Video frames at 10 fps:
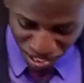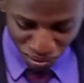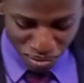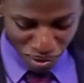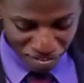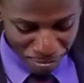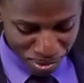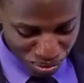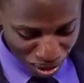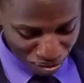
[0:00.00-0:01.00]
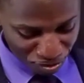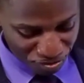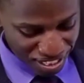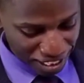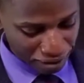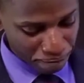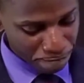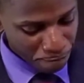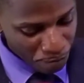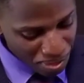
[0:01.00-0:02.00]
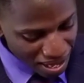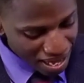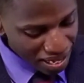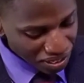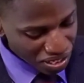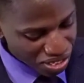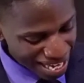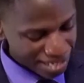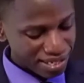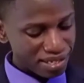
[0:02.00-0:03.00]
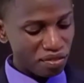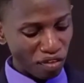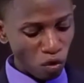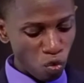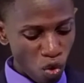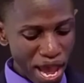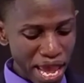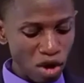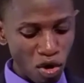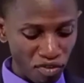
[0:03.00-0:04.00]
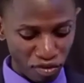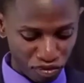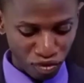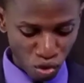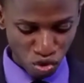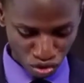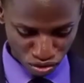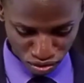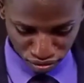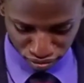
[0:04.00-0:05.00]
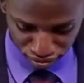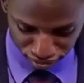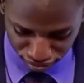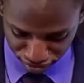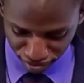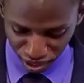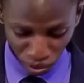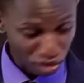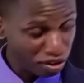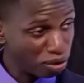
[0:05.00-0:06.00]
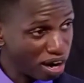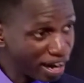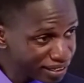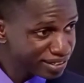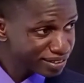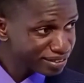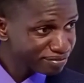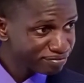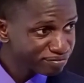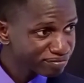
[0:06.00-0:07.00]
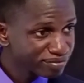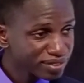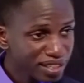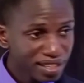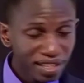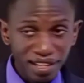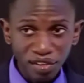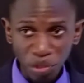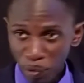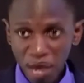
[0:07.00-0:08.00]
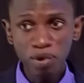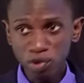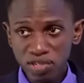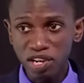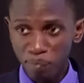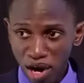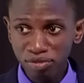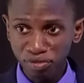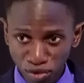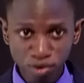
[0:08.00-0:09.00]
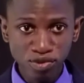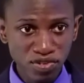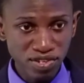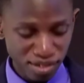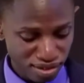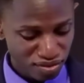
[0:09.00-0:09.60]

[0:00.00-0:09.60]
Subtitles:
us read Proverbs 12:15. He says, the way of a fool. The way of a what? The Bible talks about fools,